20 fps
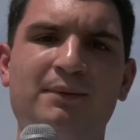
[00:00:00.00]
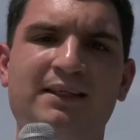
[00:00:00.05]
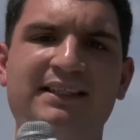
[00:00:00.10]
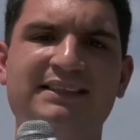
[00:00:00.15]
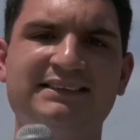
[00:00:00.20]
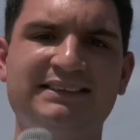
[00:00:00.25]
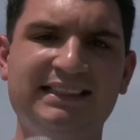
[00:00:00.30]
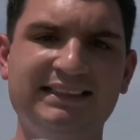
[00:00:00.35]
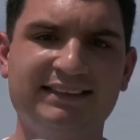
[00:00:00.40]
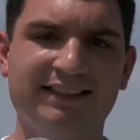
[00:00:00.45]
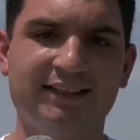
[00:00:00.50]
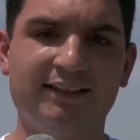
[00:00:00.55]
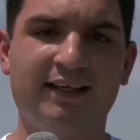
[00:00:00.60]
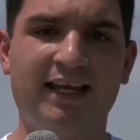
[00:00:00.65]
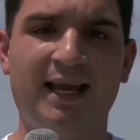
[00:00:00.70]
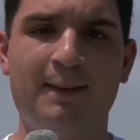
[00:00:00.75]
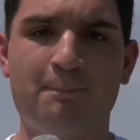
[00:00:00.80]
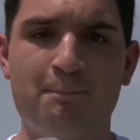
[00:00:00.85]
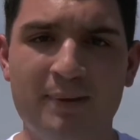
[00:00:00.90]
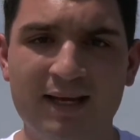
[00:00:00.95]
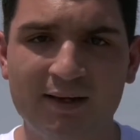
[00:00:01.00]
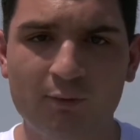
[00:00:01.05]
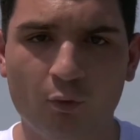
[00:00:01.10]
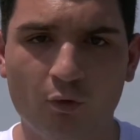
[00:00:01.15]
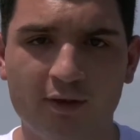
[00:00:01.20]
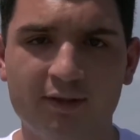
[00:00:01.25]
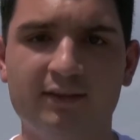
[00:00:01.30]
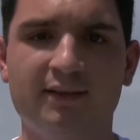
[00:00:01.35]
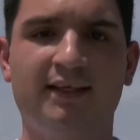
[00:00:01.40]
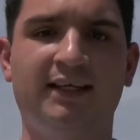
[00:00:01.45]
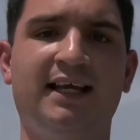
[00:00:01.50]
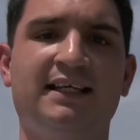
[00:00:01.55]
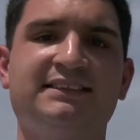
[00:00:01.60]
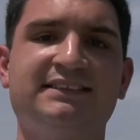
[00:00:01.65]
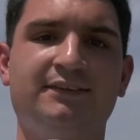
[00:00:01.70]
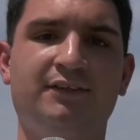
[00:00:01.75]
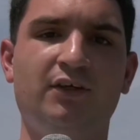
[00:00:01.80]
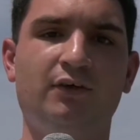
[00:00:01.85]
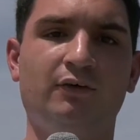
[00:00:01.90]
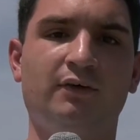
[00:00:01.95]
of the season, a big one
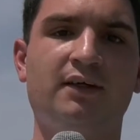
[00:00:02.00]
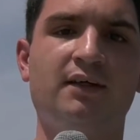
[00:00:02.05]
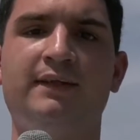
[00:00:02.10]
against Duke.